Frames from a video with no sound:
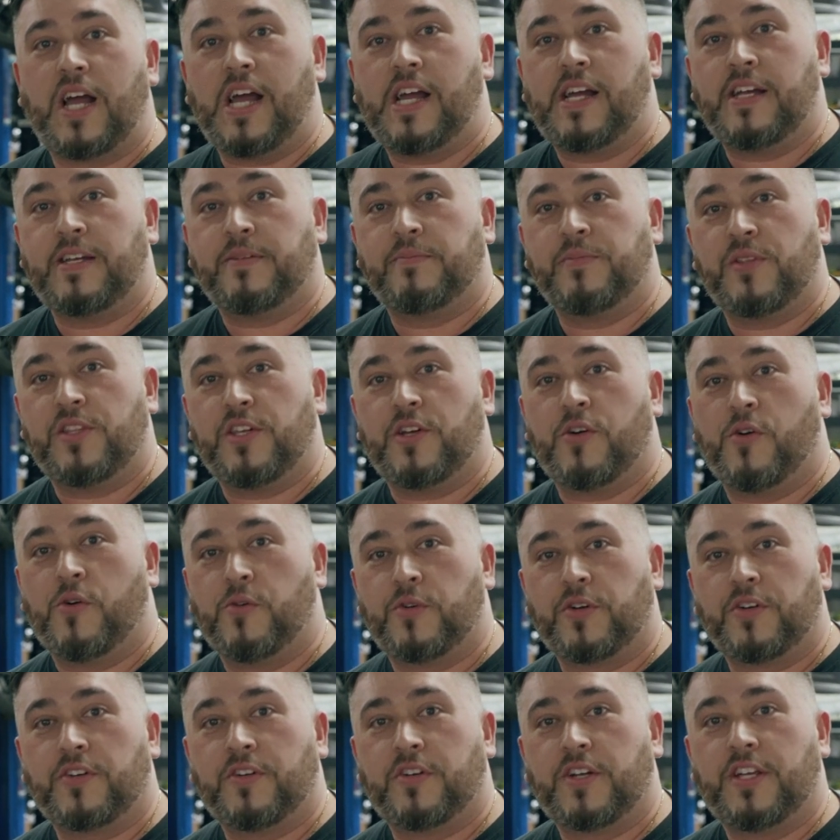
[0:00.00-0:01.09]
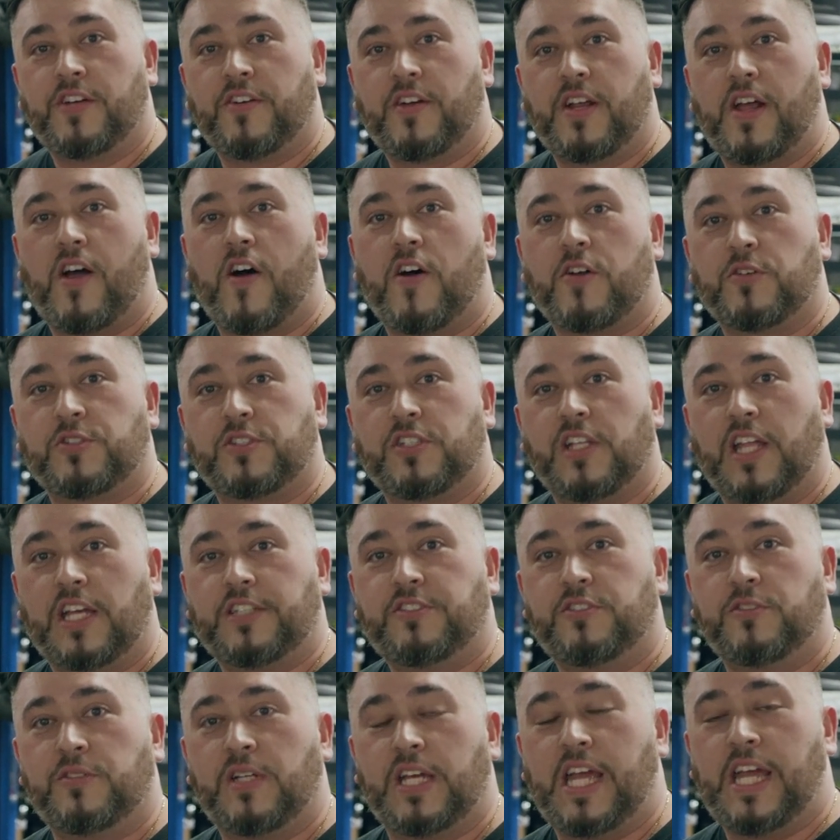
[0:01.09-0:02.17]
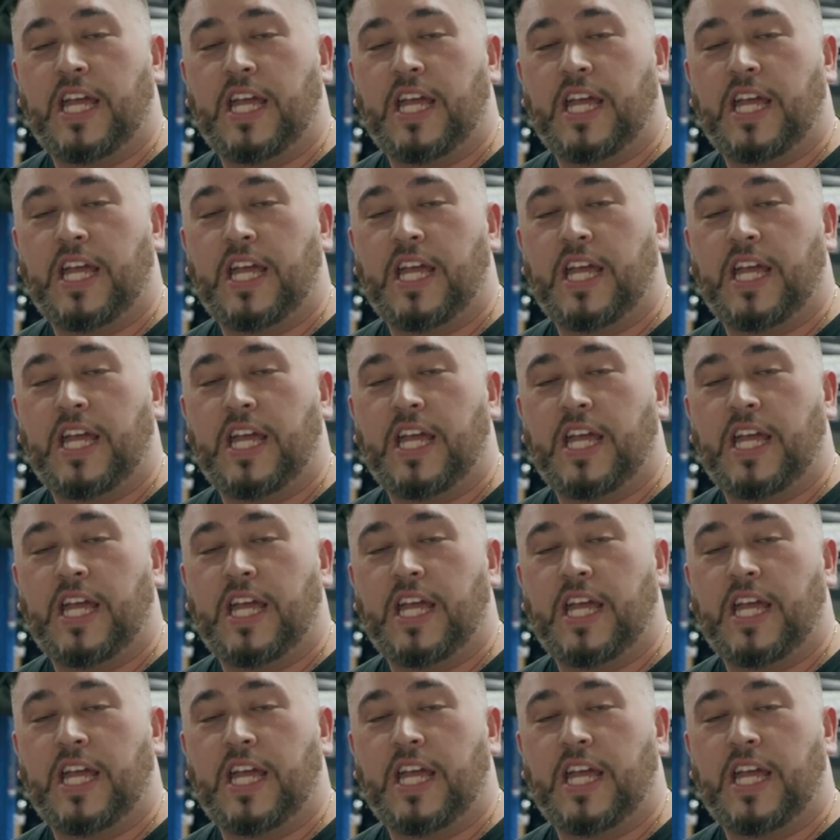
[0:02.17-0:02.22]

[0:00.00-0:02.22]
I am the owner here at Auto Select Tuning